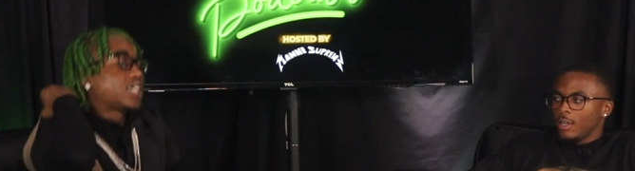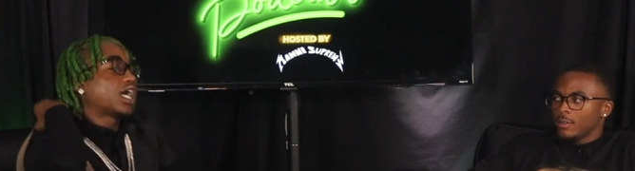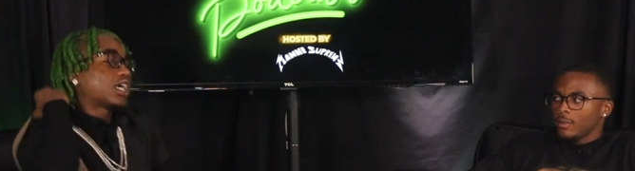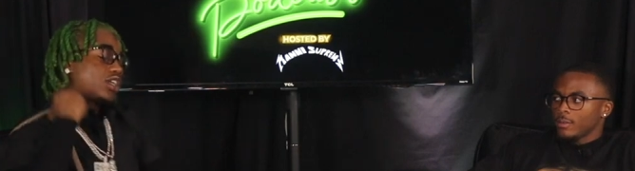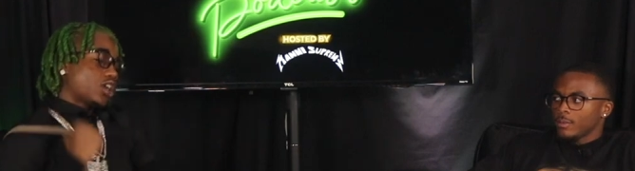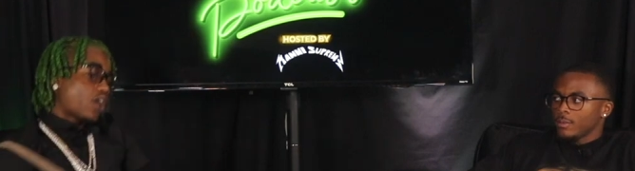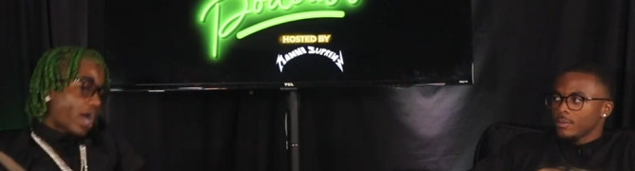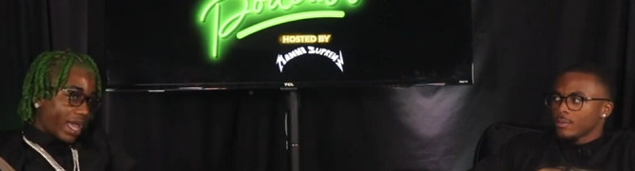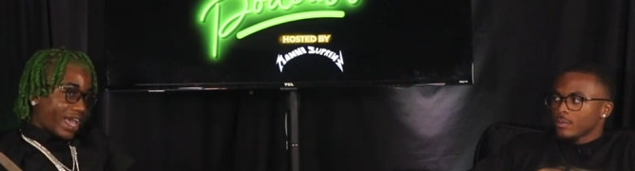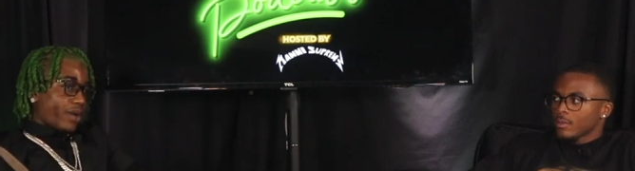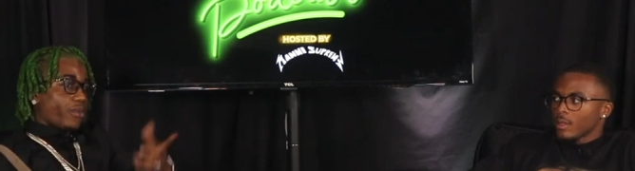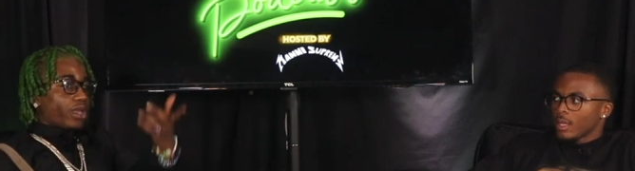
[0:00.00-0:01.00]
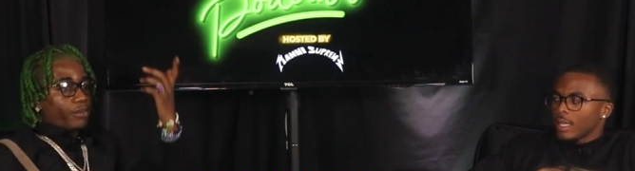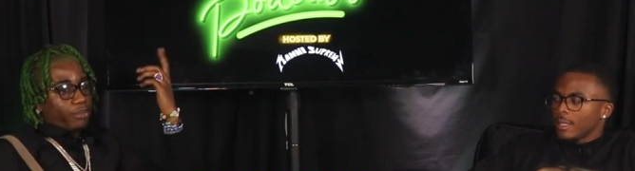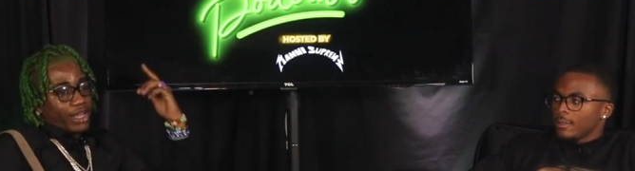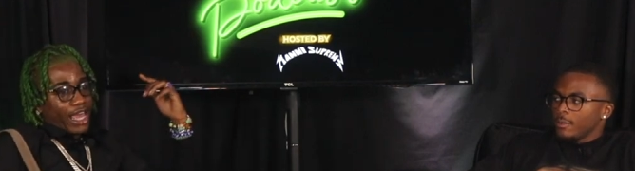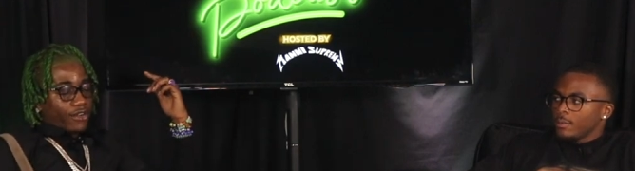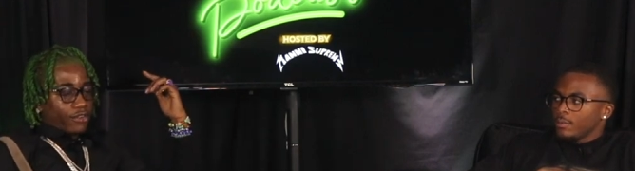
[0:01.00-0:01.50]
Speaker 1: y'all all can know, I had went
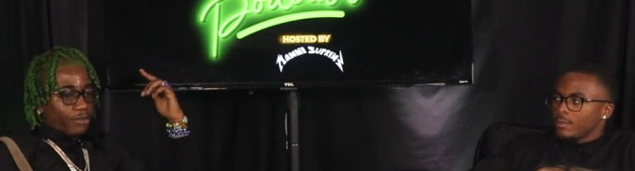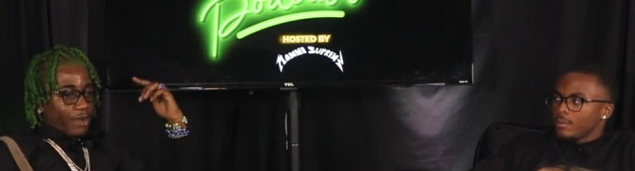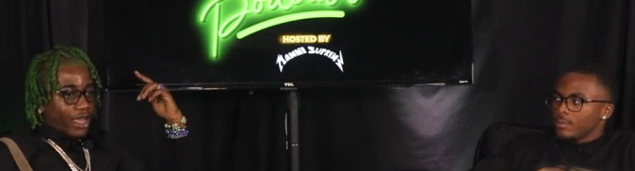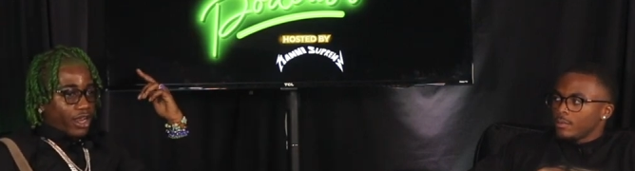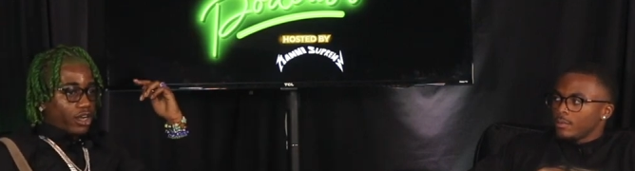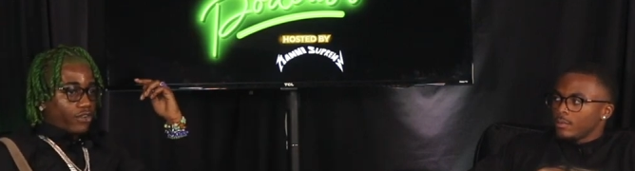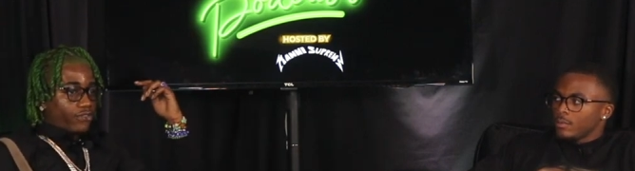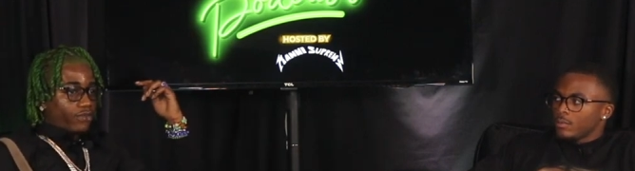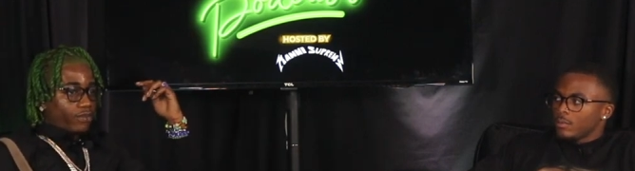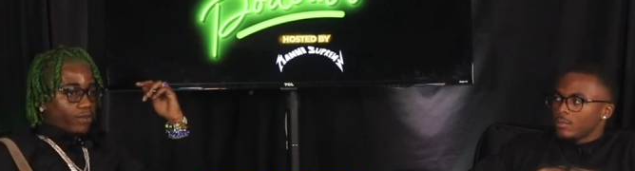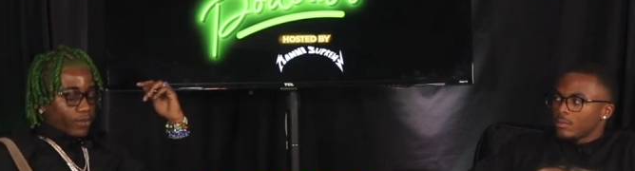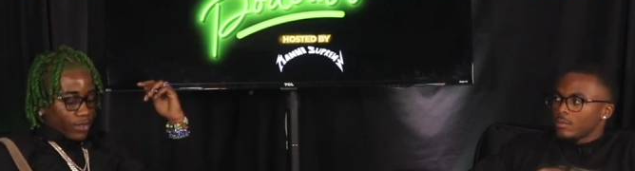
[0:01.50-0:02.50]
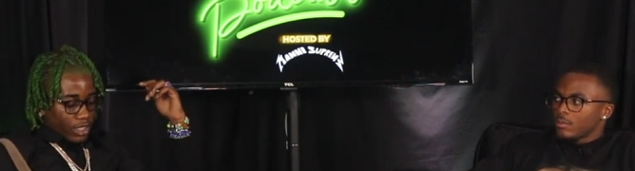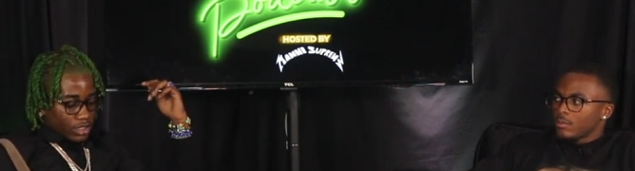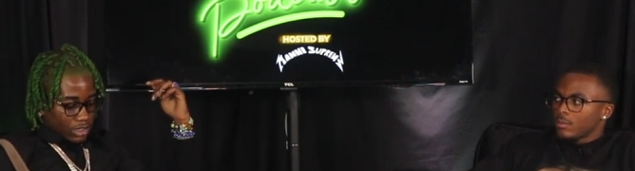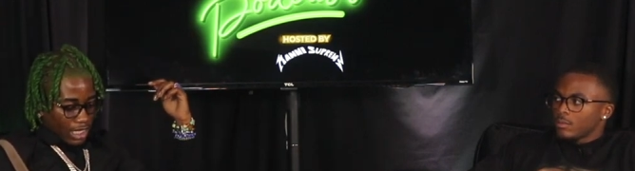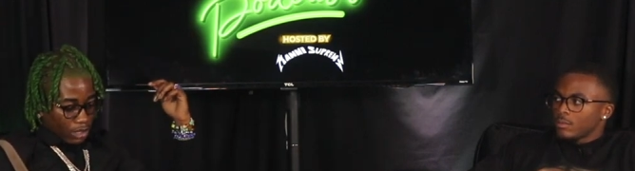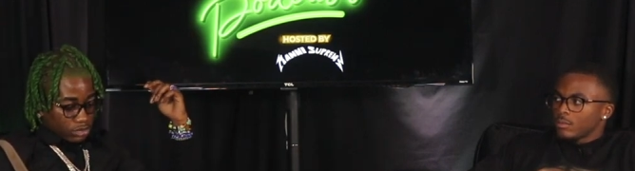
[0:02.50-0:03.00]
black with my hair
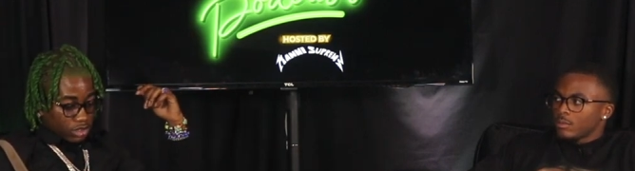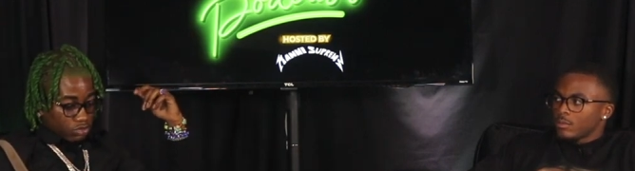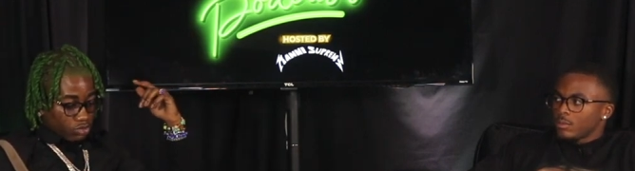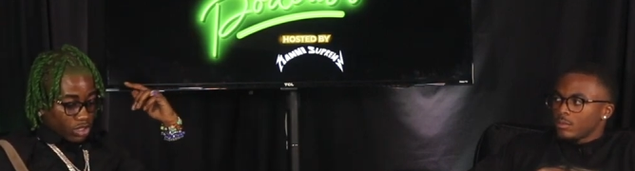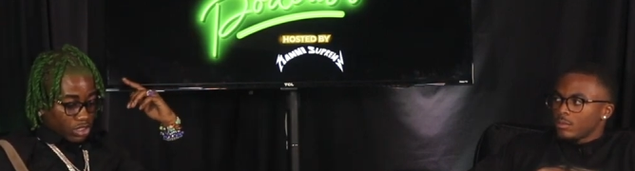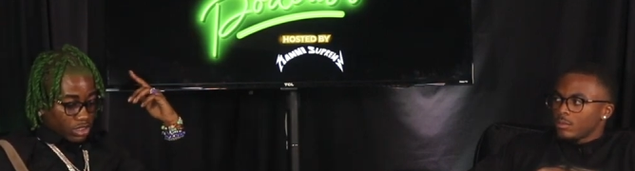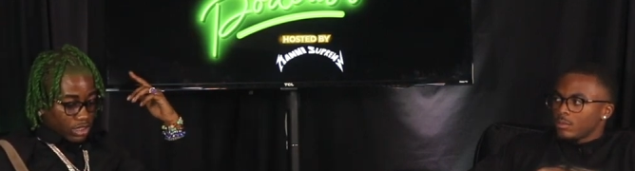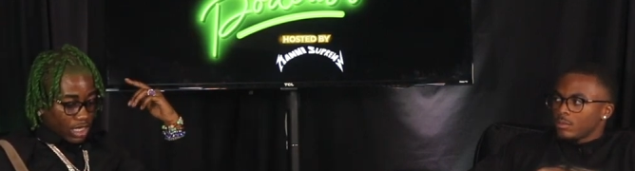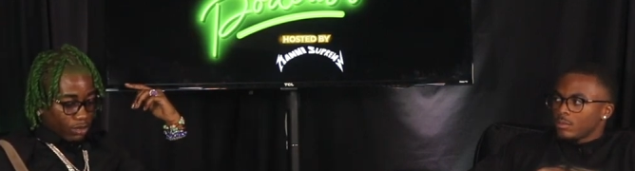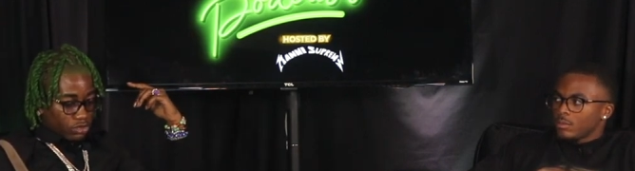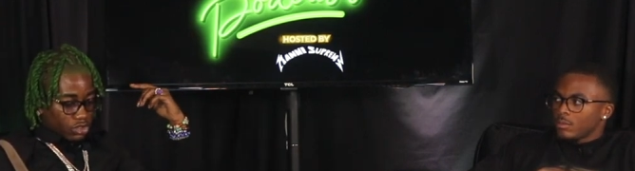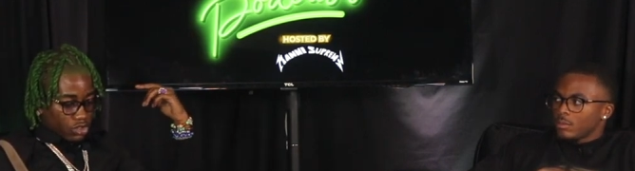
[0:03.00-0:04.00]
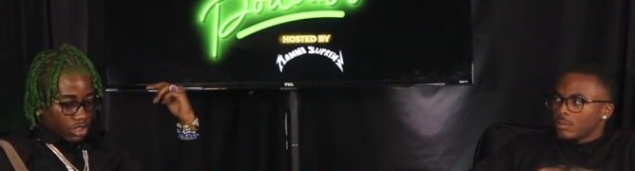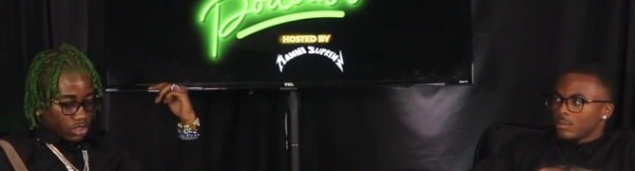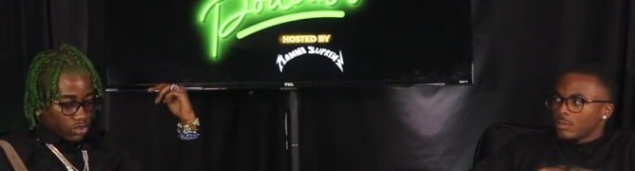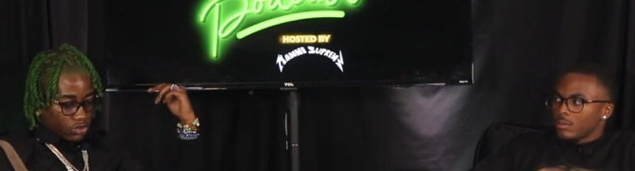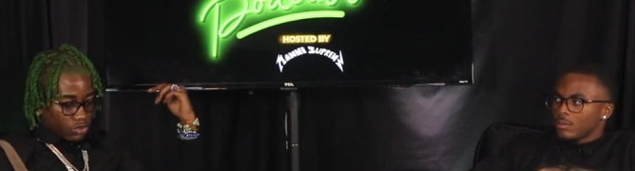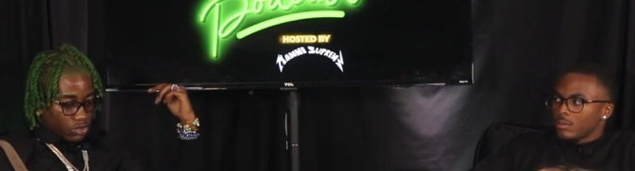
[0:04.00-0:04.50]
so that was some real shit I was going
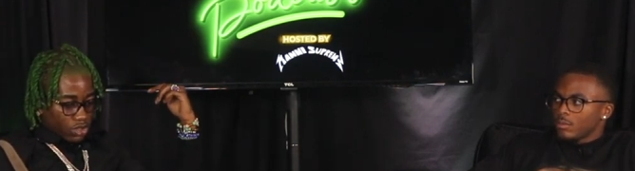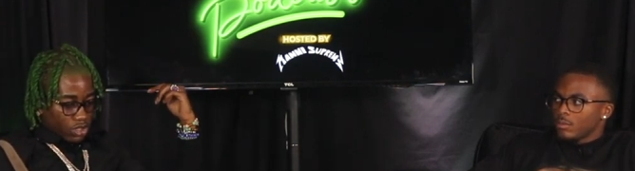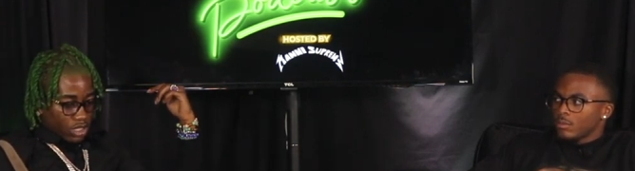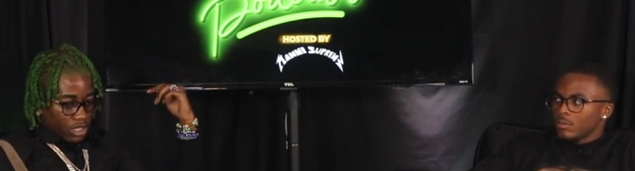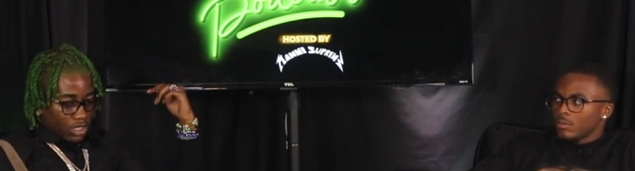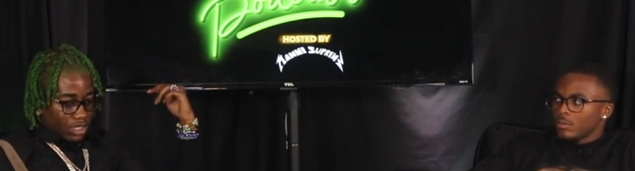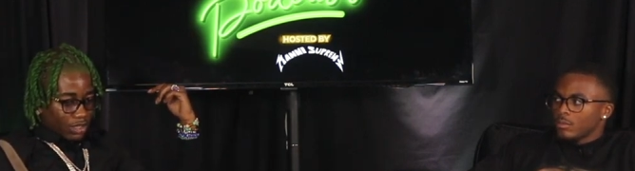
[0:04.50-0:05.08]
through. Mm-hmm.